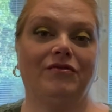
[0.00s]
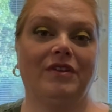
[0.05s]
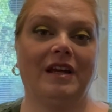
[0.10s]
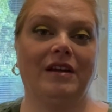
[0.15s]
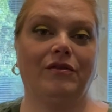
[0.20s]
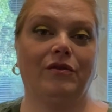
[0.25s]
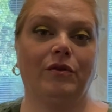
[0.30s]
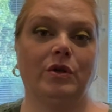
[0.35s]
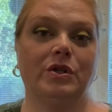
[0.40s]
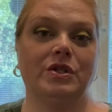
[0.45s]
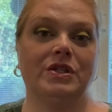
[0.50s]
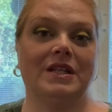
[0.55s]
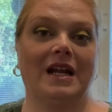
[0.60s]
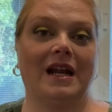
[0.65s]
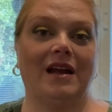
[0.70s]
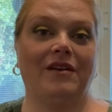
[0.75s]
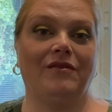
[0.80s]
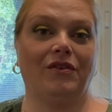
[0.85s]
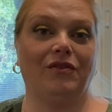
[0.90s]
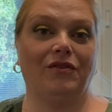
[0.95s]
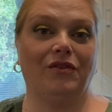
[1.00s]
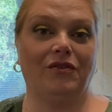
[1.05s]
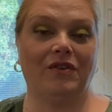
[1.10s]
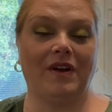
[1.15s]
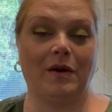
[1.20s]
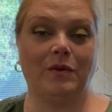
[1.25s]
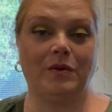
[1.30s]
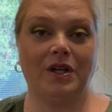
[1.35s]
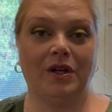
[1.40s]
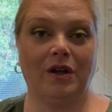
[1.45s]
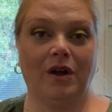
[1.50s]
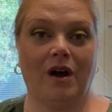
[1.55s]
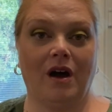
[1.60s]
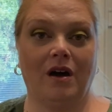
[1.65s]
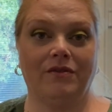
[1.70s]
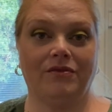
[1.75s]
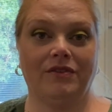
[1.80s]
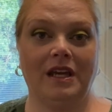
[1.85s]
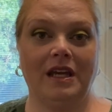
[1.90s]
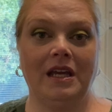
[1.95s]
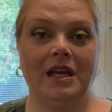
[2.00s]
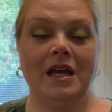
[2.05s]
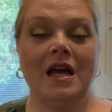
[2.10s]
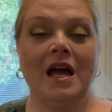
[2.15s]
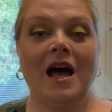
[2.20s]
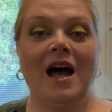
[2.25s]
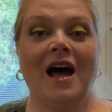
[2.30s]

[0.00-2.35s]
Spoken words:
flavors that I've ever found in coffee.